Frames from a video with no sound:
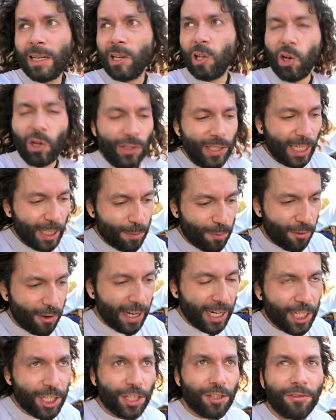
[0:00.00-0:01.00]
a lot of
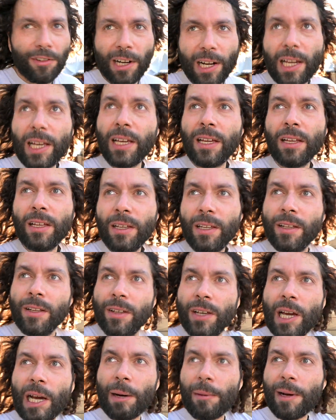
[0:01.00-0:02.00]
desperation really.
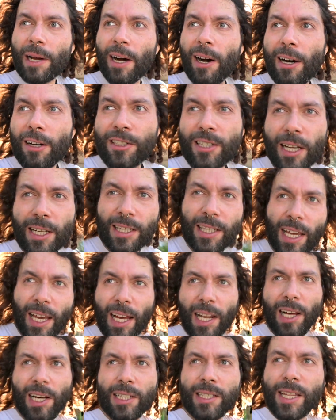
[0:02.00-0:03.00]
Here we are outside
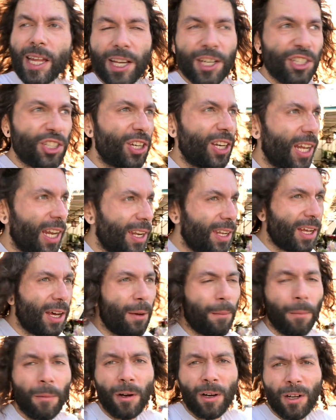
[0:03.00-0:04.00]
DLR station, and
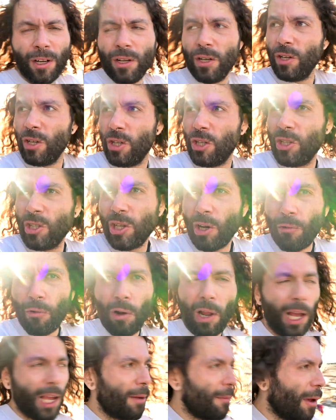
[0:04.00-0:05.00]
I feel
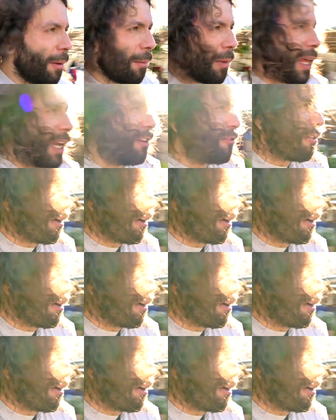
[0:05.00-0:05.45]
like I'm in Blade